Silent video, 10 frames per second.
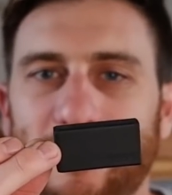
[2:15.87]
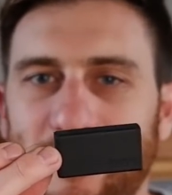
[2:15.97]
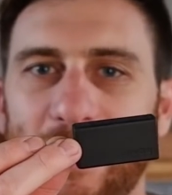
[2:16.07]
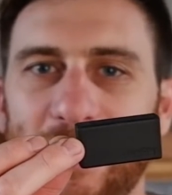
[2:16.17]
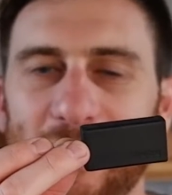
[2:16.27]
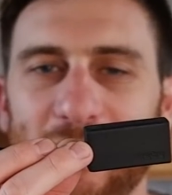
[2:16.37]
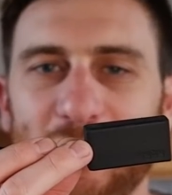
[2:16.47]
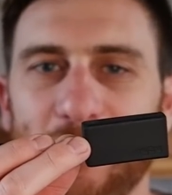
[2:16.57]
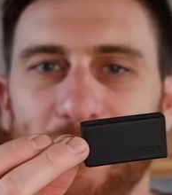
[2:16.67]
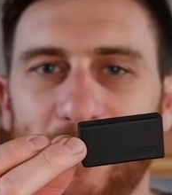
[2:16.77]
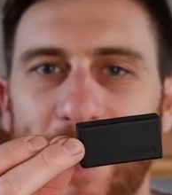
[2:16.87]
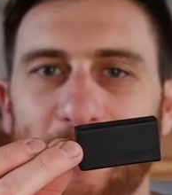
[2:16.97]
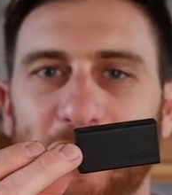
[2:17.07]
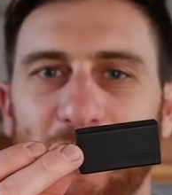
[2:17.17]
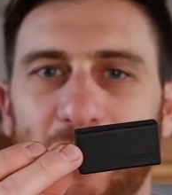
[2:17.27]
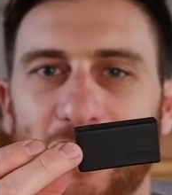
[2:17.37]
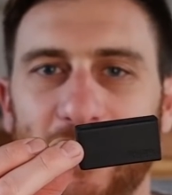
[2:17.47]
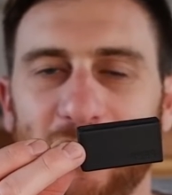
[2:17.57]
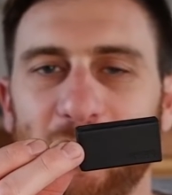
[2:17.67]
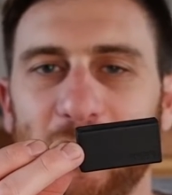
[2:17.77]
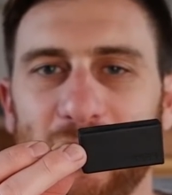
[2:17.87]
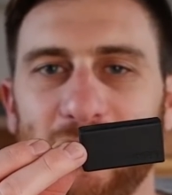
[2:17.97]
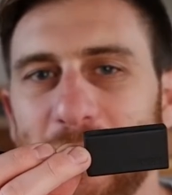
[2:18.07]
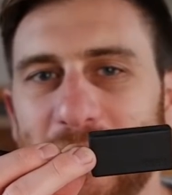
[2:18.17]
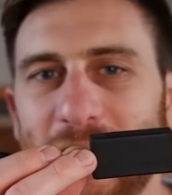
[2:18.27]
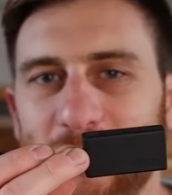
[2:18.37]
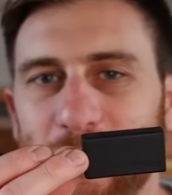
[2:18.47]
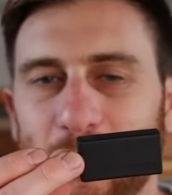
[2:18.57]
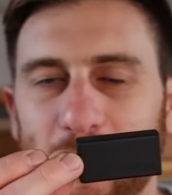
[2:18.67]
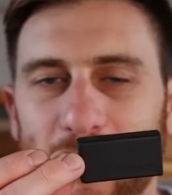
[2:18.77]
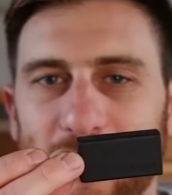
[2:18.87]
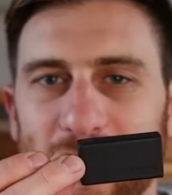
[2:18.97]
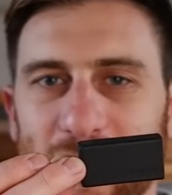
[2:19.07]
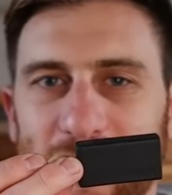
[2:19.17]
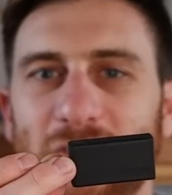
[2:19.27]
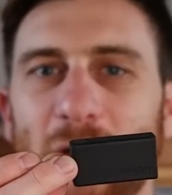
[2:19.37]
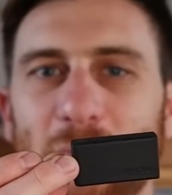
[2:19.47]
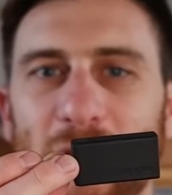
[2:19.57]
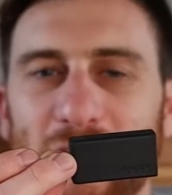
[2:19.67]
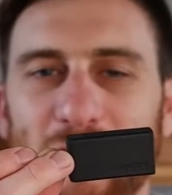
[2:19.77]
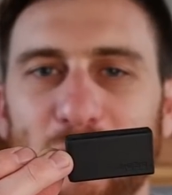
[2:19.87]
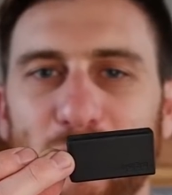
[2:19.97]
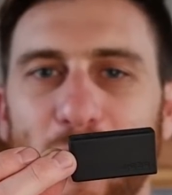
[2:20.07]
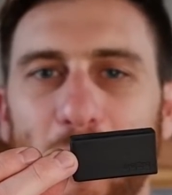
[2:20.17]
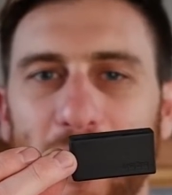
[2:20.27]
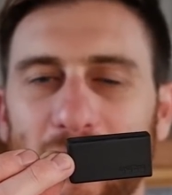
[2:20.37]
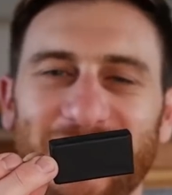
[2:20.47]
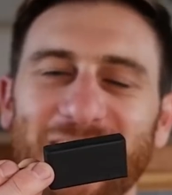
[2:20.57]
I get that you have a captive audience, but be nice for once. Stop being so broy.